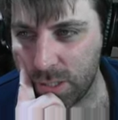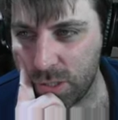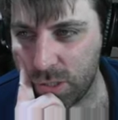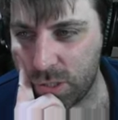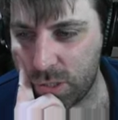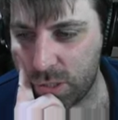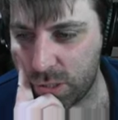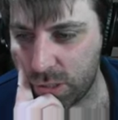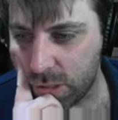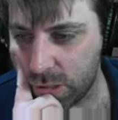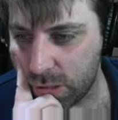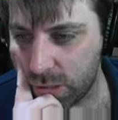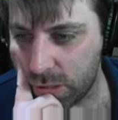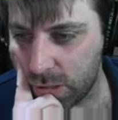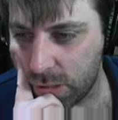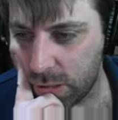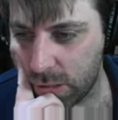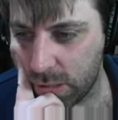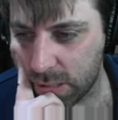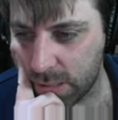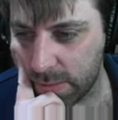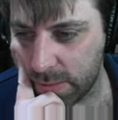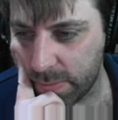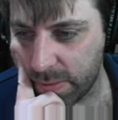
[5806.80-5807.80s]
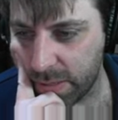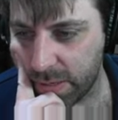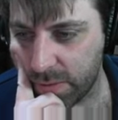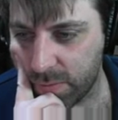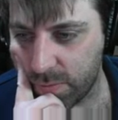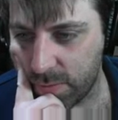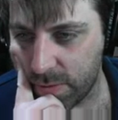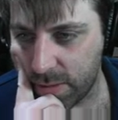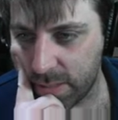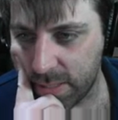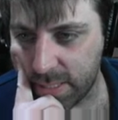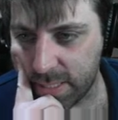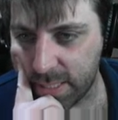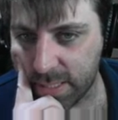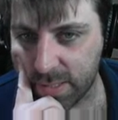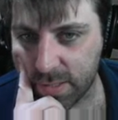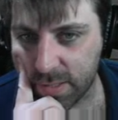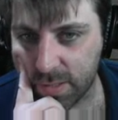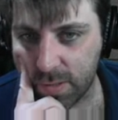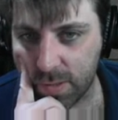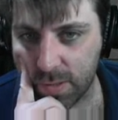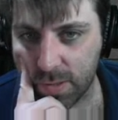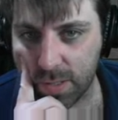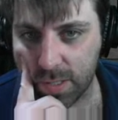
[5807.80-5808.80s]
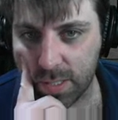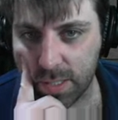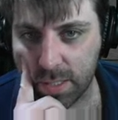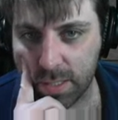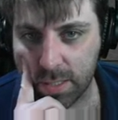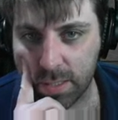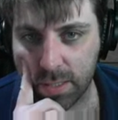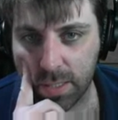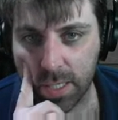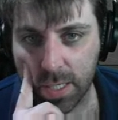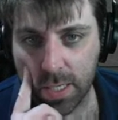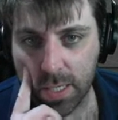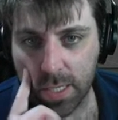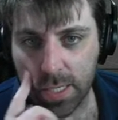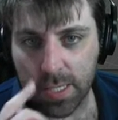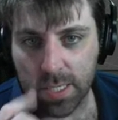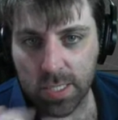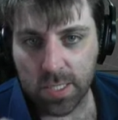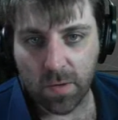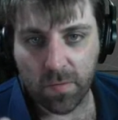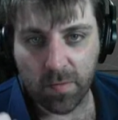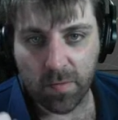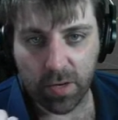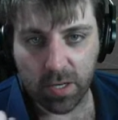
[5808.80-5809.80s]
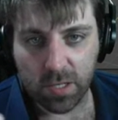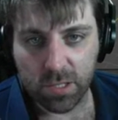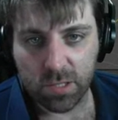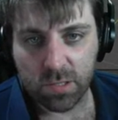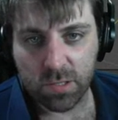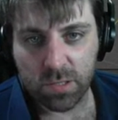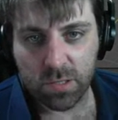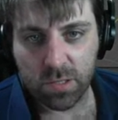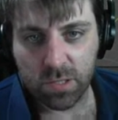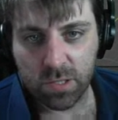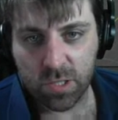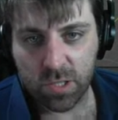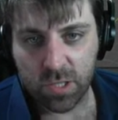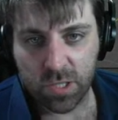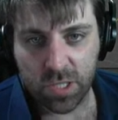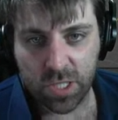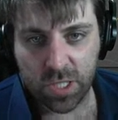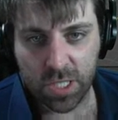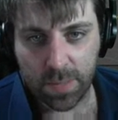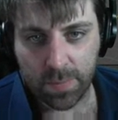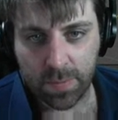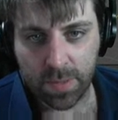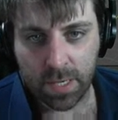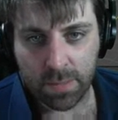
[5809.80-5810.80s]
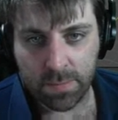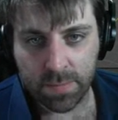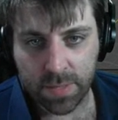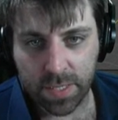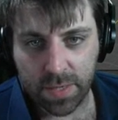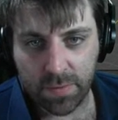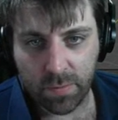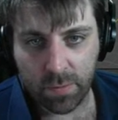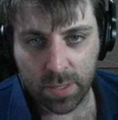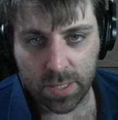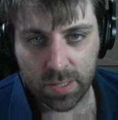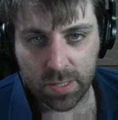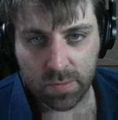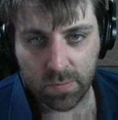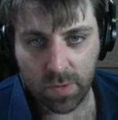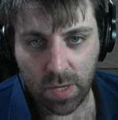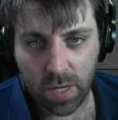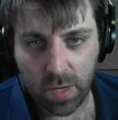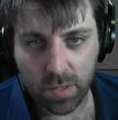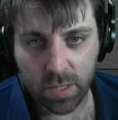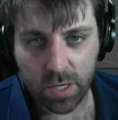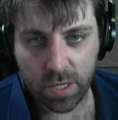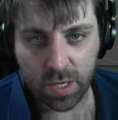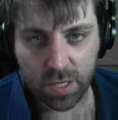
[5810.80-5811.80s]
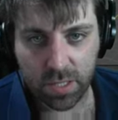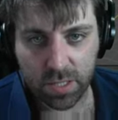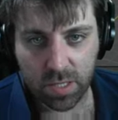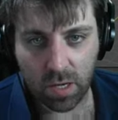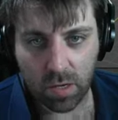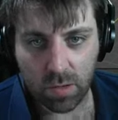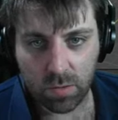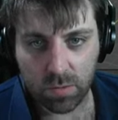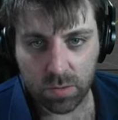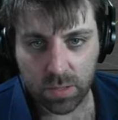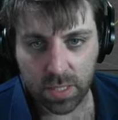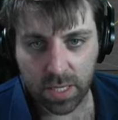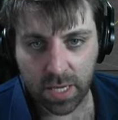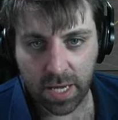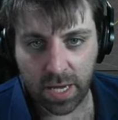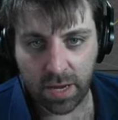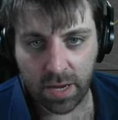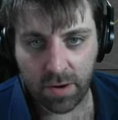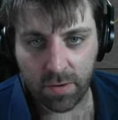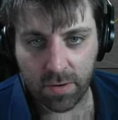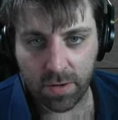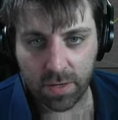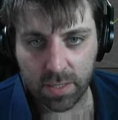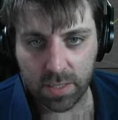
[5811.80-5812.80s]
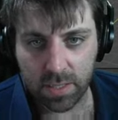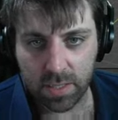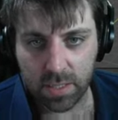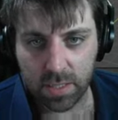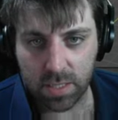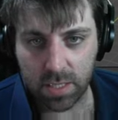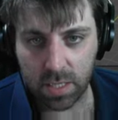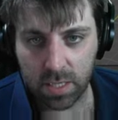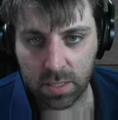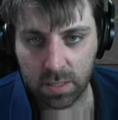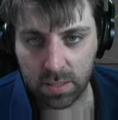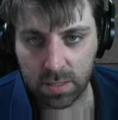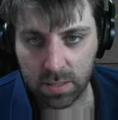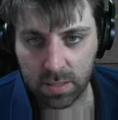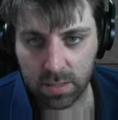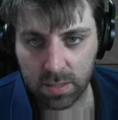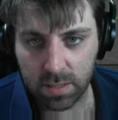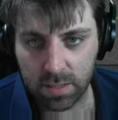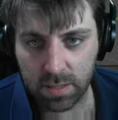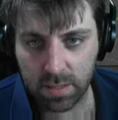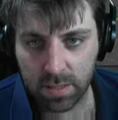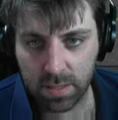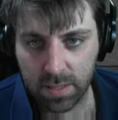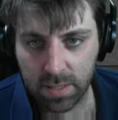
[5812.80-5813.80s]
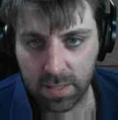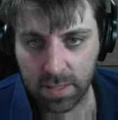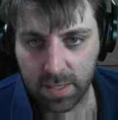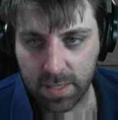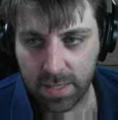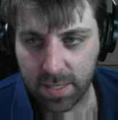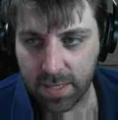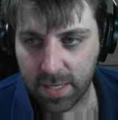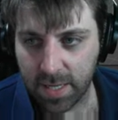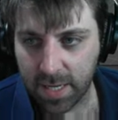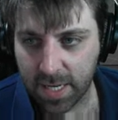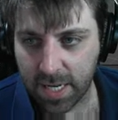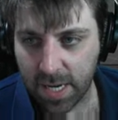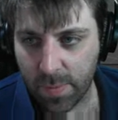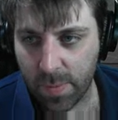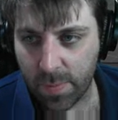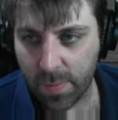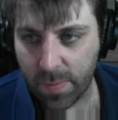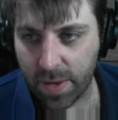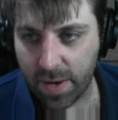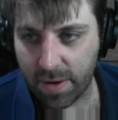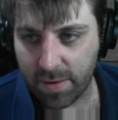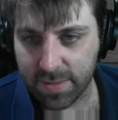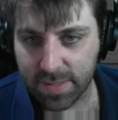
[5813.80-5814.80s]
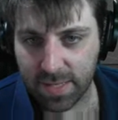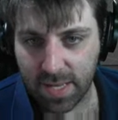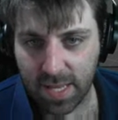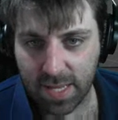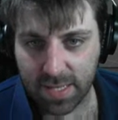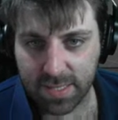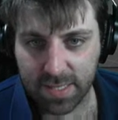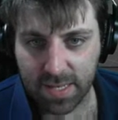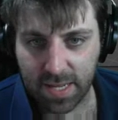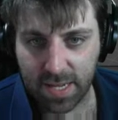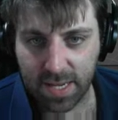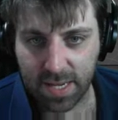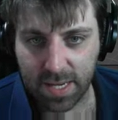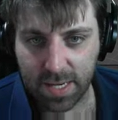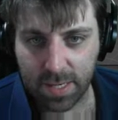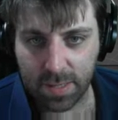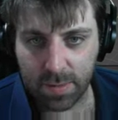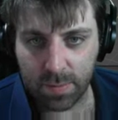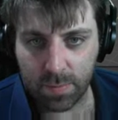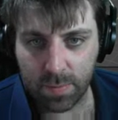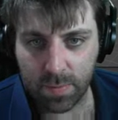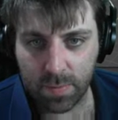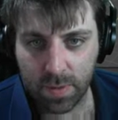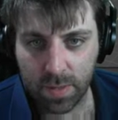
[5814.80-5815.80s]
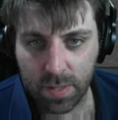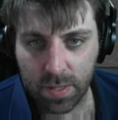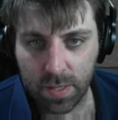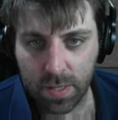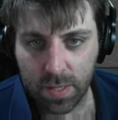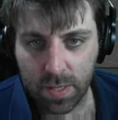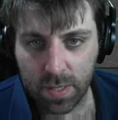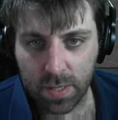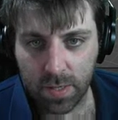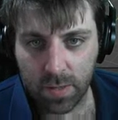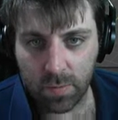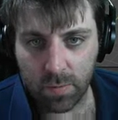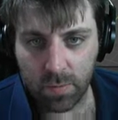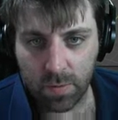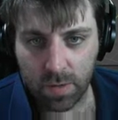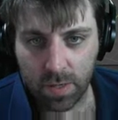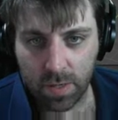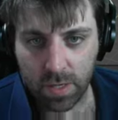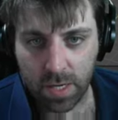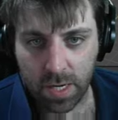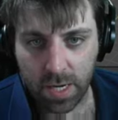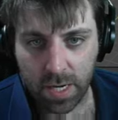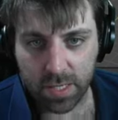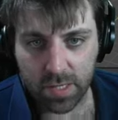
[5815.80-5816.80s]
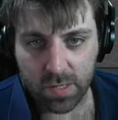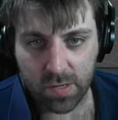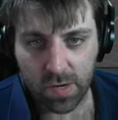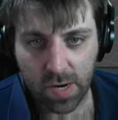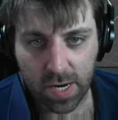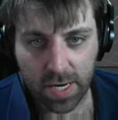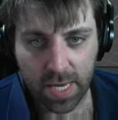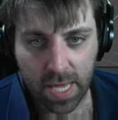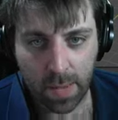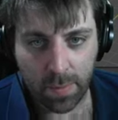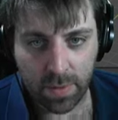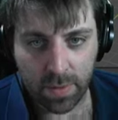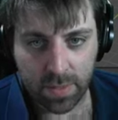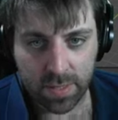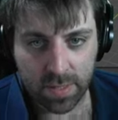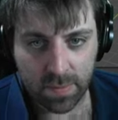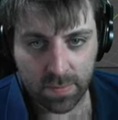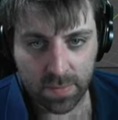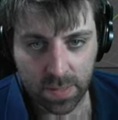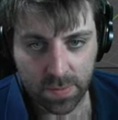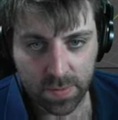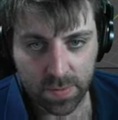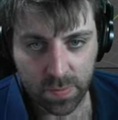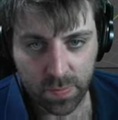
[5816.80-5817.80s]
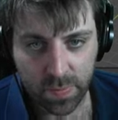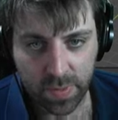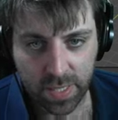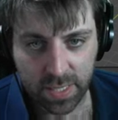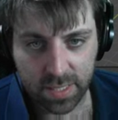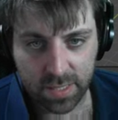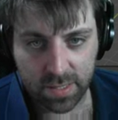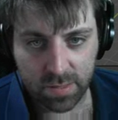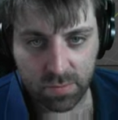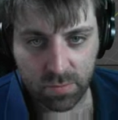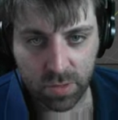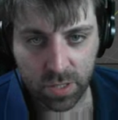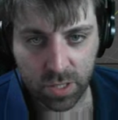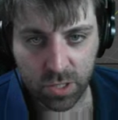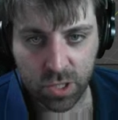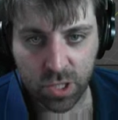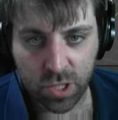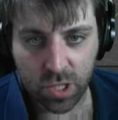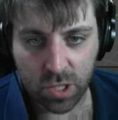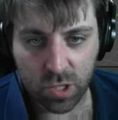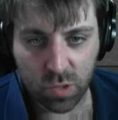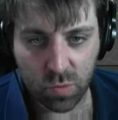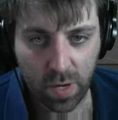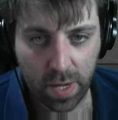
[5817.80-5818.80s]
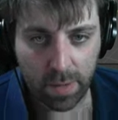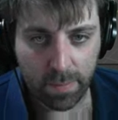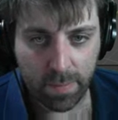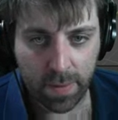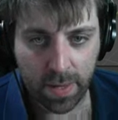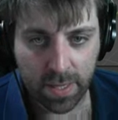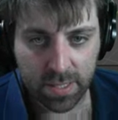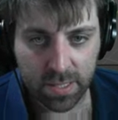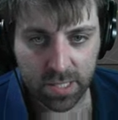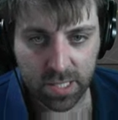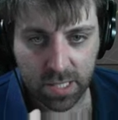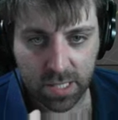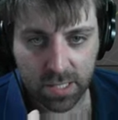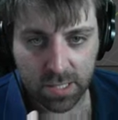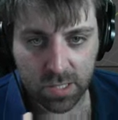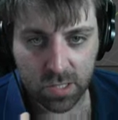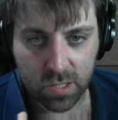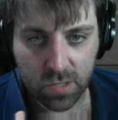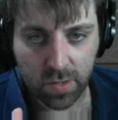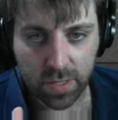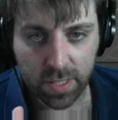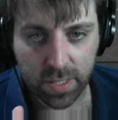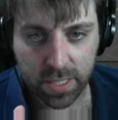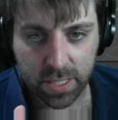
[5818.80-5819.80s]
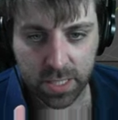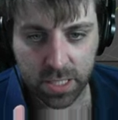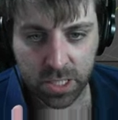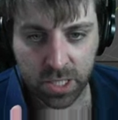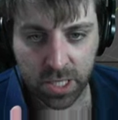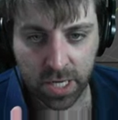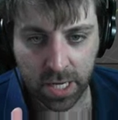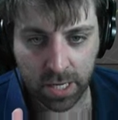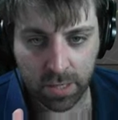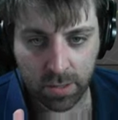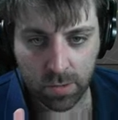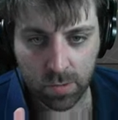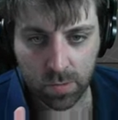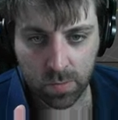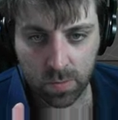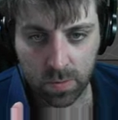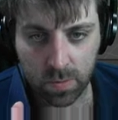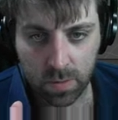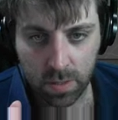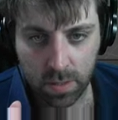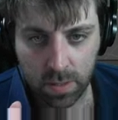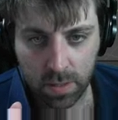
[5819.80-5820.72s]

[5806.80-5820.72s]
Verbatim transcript: Josh. Let me go through the Discord. So I've got Chip comes every once in a while. Curtis Holt, Aaron. I can't remember Aaron's last name. Uh, Grant Abbitt sometimes appears. We got Josh Webb has just joined the channel.